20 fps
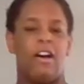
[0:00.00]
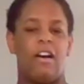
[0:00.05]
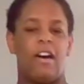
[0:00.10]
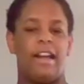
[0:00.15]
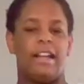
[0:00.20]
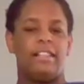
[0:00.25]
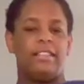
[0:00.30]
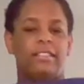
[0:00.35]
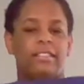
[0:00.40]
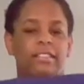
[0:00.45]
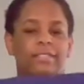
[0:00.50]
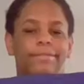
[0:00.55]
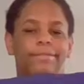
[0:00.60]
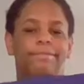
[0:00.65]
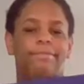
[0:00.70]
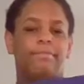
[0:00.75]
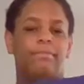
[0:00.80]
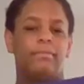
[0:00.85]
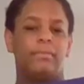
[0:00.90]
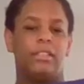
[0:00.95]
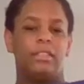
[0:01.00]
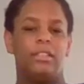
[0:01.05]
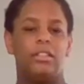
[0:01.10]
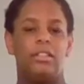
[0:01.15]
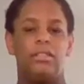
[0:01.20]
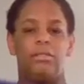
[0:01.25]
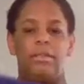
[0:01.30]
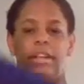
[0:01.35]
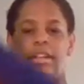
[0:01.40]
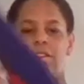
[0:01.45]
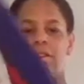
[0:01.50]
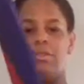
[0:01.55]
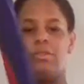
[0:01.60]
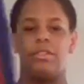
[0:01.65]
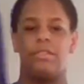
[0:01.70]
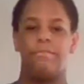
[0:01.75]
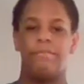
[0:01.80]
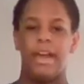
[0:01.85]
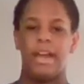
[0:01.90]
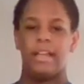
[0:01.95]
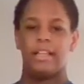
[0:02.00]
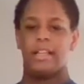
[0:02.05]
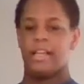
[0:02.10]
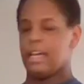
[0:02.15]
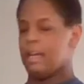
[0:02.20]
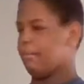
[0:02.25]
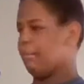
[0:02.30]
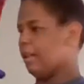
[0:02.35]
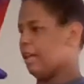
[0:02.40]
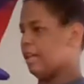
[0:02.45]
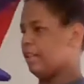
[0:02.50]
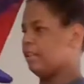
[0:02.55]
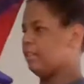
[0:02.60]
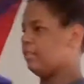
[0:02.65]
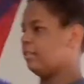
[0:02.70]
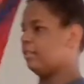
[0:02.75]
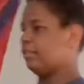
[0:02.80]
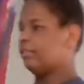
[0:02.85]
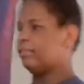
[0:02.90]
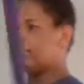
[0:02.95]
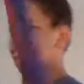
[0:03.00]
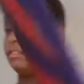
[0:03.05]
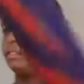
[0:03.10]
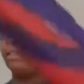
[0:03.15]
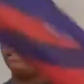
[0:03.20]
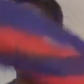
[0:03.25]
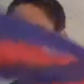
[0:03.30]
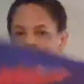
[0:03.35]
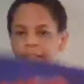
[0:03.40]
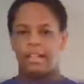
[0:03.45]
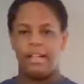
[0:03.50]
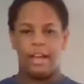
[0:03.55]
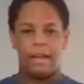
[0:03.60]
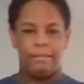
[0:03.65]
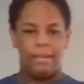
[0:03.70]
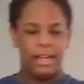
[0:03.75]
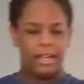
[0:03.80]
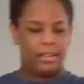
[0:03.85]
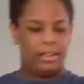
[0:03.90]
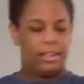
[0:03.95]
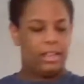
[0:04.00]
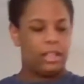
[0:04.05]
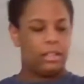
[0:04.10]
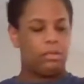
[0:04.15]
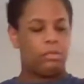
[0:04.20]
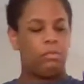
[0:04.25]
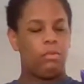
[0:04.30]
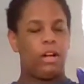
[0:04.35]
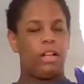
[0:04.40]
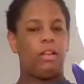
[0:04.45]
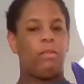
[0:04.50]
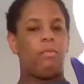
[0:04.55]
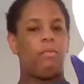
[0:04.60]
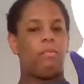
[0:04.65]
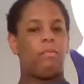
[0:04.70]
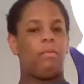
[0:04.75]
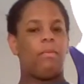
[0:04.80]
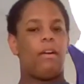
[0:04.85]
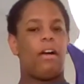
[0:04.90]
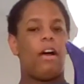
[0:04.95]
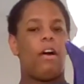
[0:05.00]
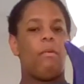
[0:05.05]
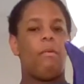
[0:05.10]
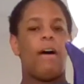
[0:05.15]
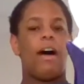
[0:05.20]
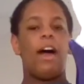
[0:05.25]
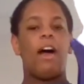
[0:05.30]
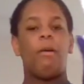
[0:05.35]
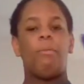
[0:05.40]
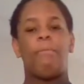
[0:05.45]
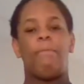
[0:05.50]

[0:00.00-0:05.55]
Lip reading: Dawn, Riku's main Keyblade. I made this one a while